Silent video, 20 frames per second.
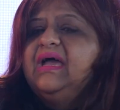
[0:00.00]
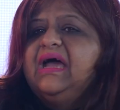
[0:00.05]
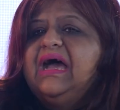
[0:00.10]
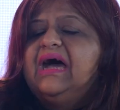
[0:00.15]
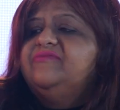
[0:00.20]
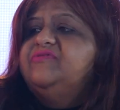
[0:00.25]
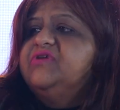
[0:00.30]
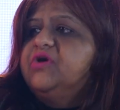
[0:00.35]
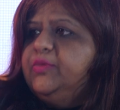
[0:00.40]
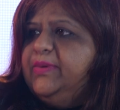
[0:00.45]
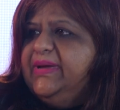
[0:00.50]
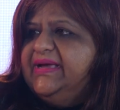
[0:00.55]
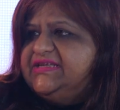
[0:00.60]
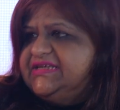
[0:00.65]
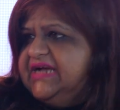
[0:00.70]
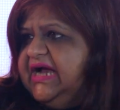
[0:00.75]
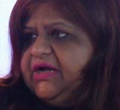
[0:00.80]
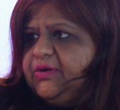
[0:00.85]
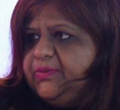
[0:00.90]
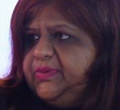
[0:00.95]
have a quick
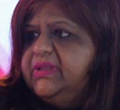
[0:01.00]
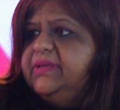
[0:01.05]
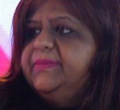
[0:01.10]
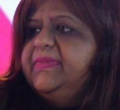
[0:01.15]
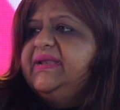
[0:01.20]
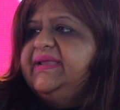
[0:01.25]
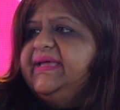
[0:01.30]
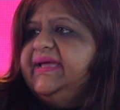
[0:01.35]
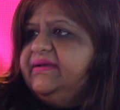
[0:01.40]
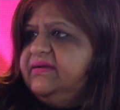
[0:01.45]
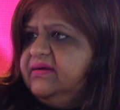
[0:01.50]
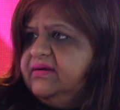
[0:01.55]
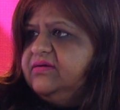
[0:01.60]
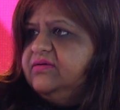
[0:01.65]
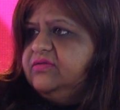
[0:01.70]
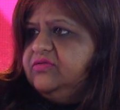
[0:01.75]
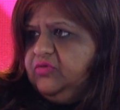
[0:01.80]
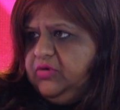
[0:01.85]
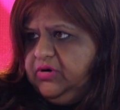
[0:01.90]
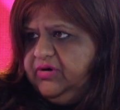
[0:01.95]
chat with him and get it
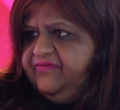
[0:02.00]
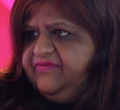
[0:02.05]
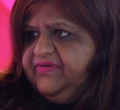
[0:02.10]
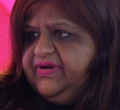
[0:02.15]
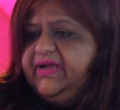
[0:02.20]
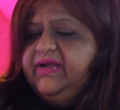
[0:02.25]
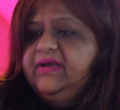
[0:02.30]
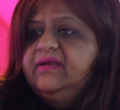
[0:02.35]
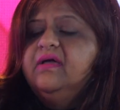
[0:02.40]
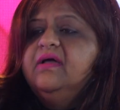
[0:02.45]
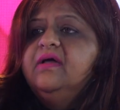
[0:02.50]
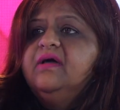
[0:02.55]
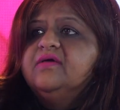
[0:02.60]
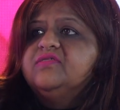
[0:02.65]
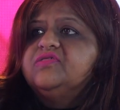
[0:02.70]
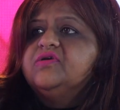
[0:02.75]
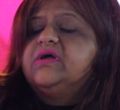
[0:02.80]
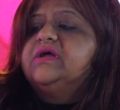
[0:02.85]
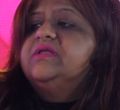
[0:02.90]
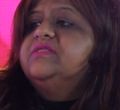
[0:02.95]
resolved, right?
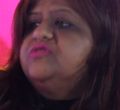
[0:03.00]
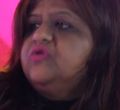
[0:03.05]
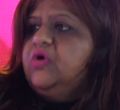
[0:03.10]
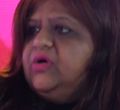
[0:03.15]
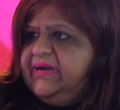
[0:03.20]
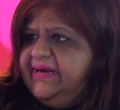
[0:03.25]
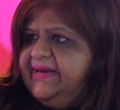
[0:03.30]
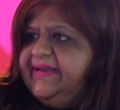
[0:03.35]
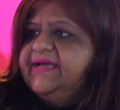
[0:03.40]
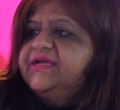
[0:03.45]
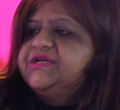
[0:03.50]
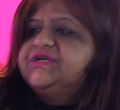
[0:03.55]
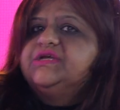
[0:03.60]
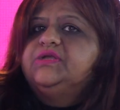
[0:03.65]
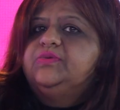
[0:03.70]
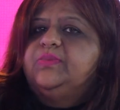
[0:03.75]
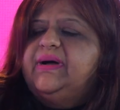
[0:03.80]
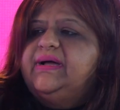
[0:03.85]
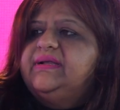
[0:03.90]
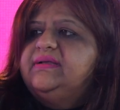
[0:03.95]
So
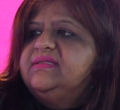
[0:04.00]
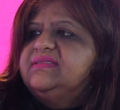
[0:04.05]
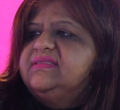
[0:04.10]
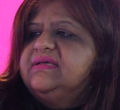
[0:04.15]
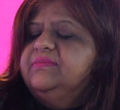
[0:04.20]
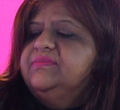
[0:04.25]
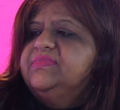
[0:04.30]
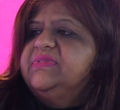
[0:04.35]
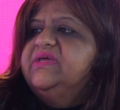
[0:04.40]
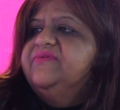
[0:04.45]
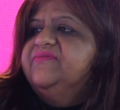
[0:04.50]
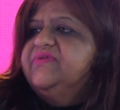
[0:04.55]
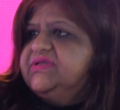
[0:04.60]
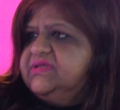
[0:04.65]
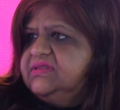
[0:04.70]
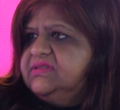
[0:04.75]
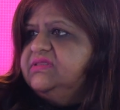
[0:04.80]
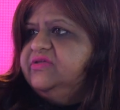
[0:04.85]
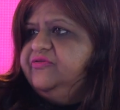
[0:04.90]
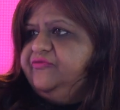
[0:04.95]
consolidation one is something which
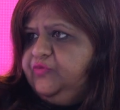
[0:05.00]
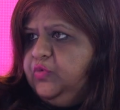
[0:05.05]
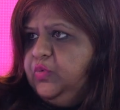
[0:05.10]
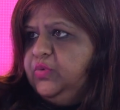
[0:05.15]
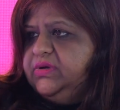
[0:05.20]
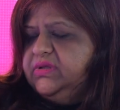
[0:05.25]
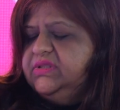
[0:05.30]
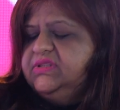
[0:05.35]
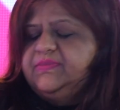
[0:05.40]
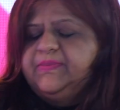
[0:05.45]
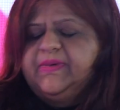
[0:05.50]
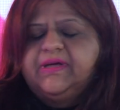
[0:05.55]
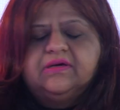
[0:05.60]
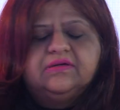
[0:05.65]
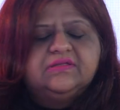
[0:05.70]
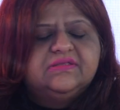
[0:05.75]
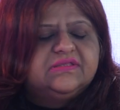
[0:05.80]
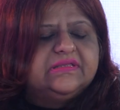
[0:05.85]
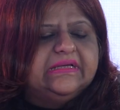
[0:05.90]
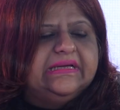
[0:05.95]
is the focus,
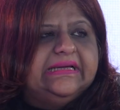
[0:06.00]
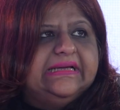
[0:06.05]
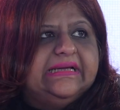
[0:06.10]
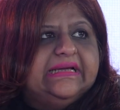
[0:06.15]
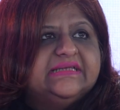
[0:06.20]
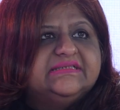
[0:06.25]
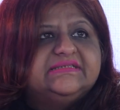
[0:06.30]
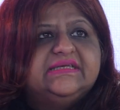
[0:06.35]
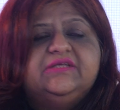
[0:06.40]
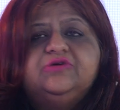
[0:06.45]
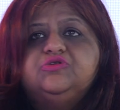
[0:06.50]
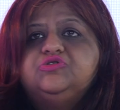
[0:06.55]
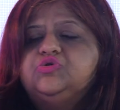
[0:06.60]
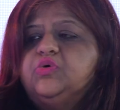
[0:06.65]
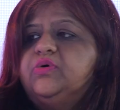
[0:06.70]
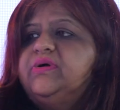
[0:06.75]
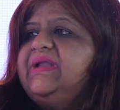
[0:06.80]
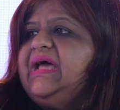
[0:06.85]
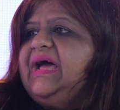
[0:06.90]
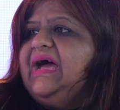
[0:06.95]
because till you
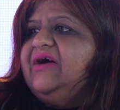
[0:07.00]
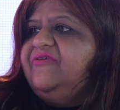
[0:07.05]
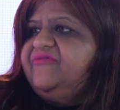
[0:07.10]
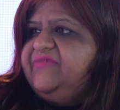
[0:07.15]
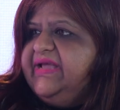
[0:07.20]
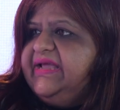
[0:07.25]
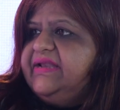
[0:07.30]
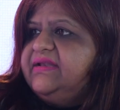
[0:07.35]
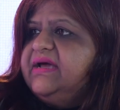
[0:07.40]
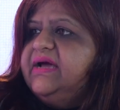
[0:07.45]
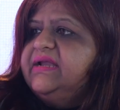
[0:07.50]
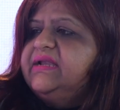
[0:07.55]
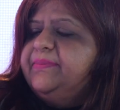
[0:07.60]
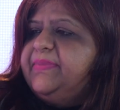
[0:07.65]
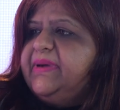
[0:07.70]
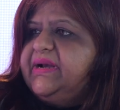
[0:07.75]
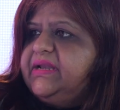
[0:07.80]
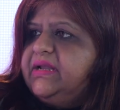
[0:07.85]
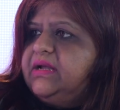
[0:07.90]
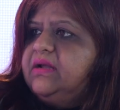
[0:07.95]
don't have data at a
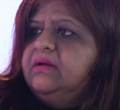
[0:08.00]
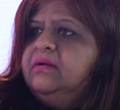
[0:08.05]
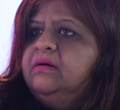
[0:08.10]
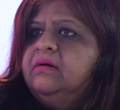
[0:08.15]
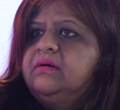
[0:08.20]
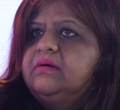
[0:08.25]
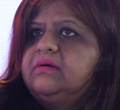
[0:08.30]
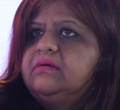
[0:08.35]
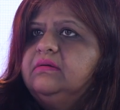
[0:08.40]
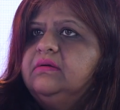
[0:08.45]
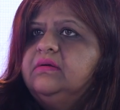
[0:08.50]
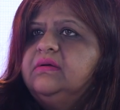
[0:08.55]
particular